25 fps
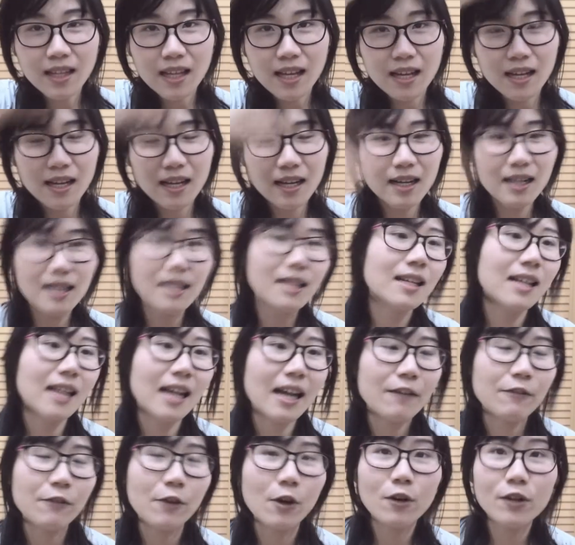
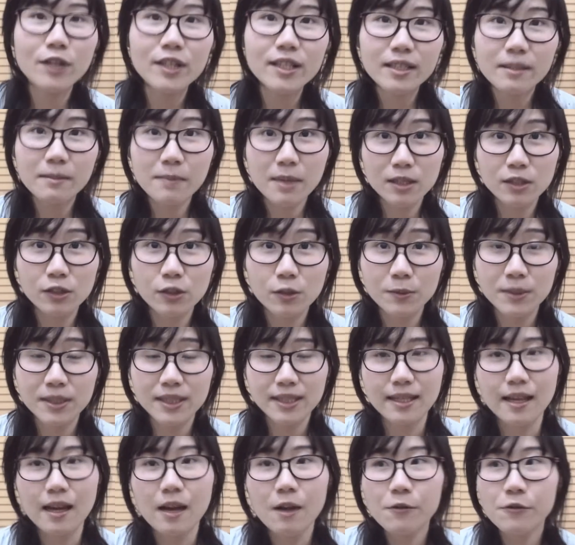I've ordered a bunch of
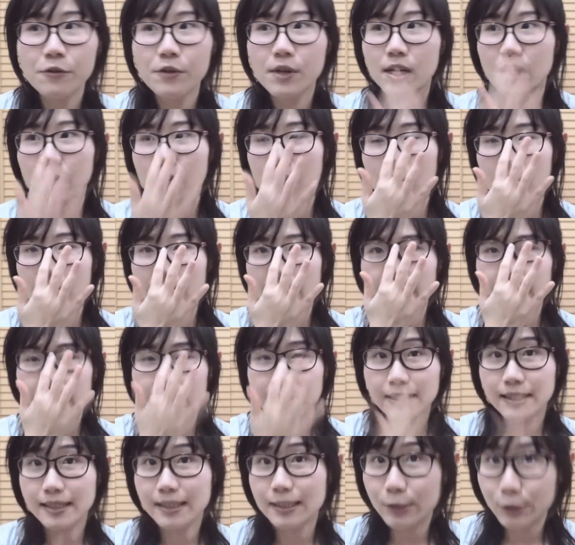stuff. I
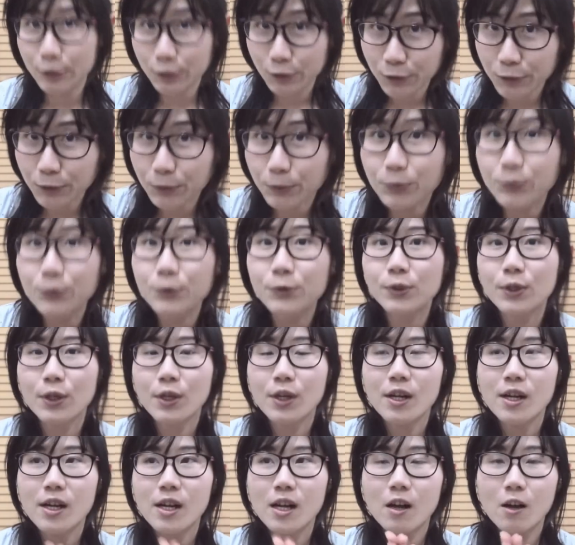do
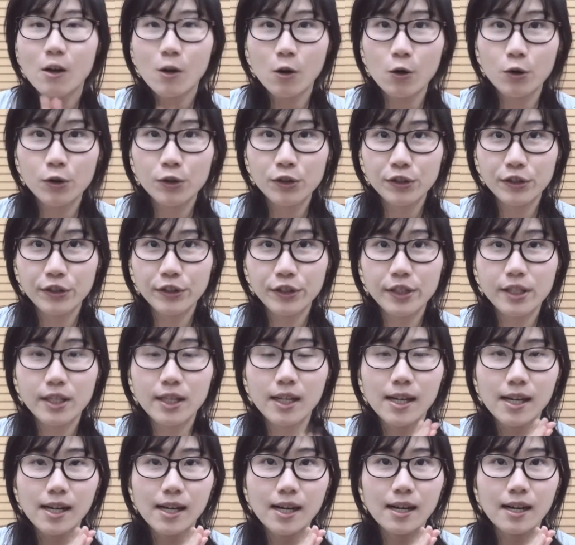ordered
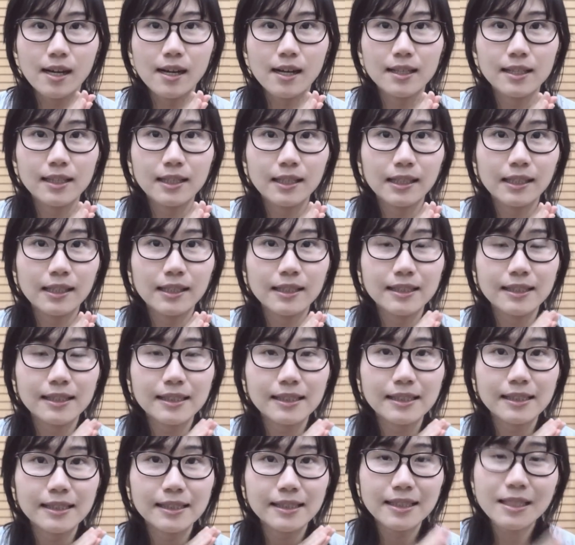
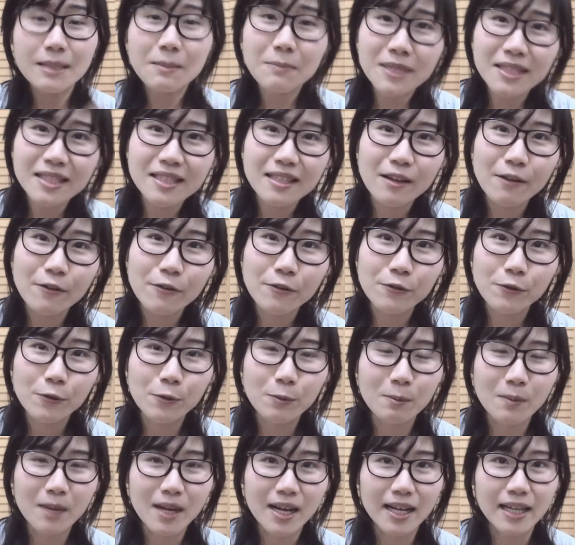some stuff
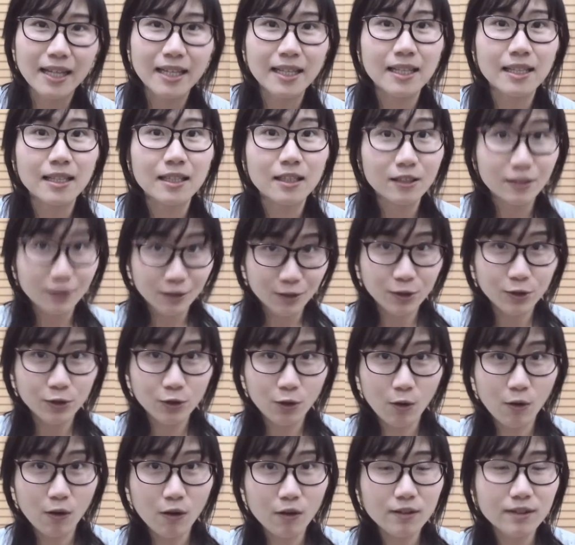for my
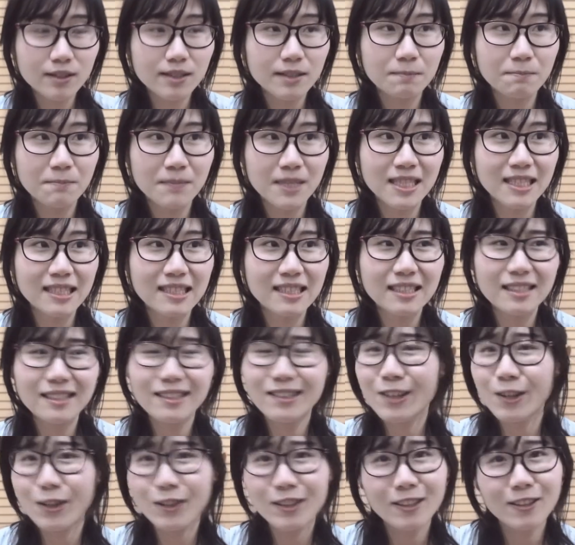dolls, but
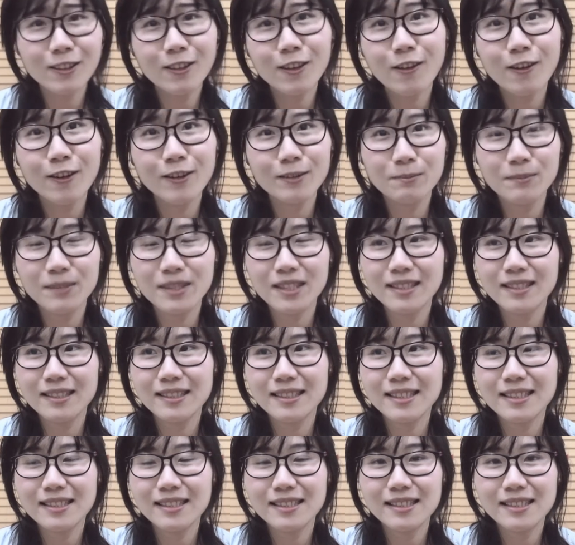not a lot,
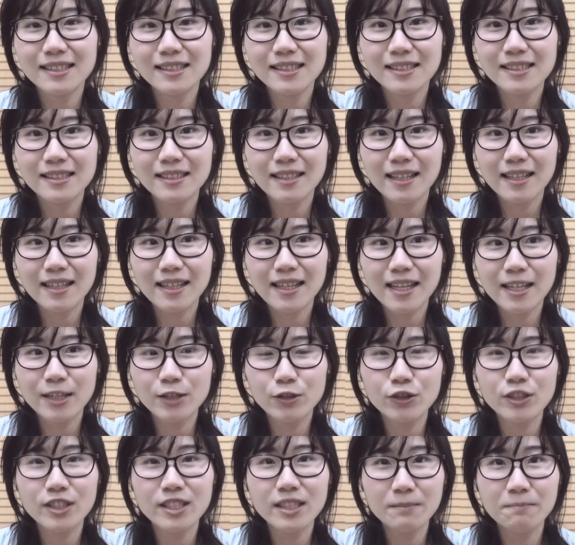because
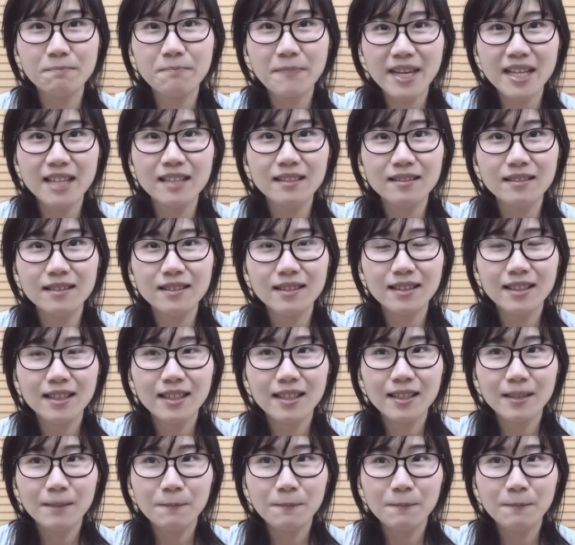actually the main